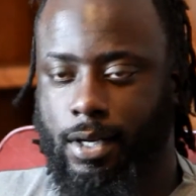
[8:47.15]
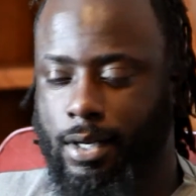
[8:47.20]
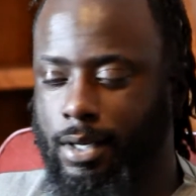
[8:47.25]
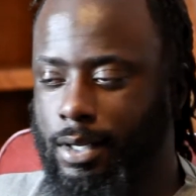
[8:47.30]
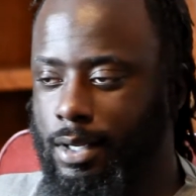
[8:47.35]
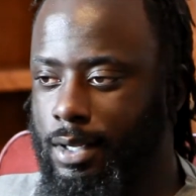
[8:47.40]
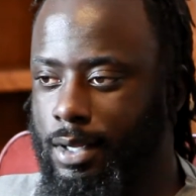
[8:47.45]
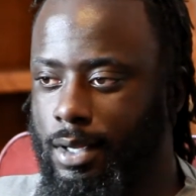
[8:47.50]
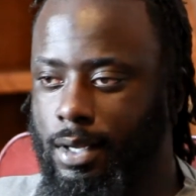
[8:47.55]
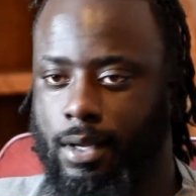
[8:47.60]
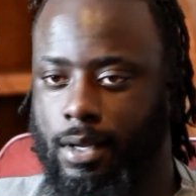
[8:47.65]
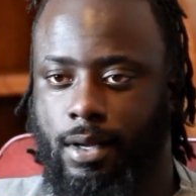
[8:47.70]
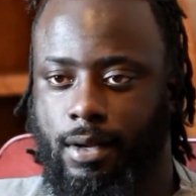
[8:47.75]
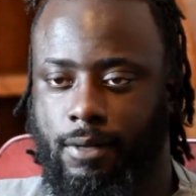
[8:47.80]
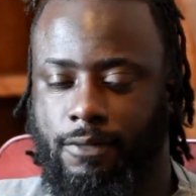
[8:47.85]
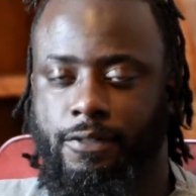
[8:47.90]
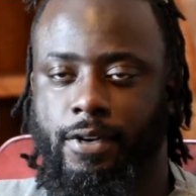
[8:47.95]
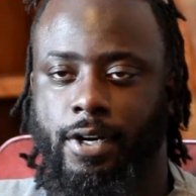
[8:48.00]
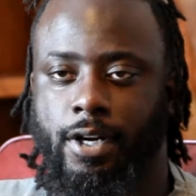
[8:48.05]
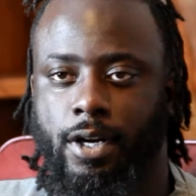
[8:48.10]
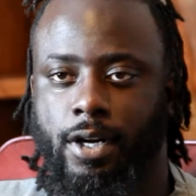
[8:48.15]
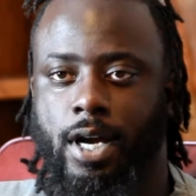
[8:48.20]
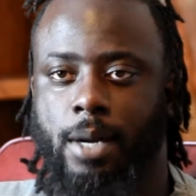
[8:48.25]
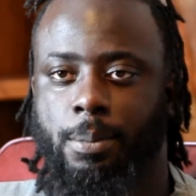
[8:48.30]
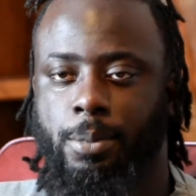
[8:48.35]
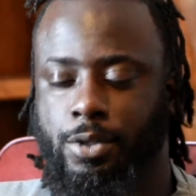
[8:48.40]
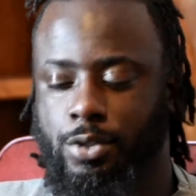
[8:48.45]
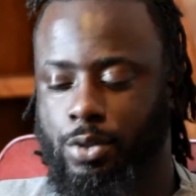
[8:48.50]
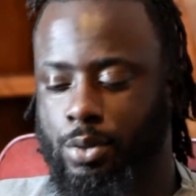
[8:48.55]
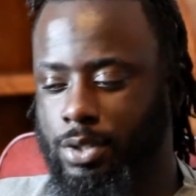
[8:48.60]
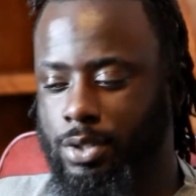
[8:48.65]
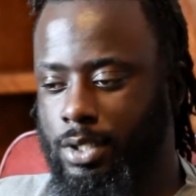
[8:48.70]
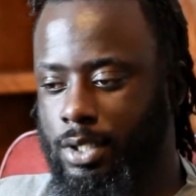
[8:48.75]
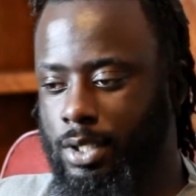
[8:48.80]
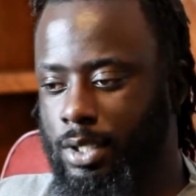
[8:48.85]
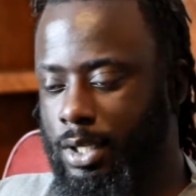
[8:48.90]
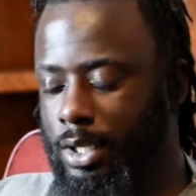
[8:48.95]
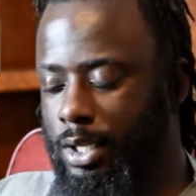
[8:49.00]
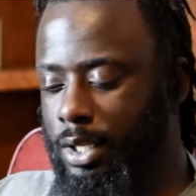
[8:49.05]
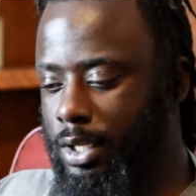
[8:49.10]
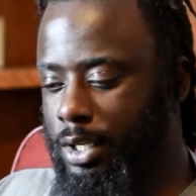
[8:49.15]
a fair opportunity.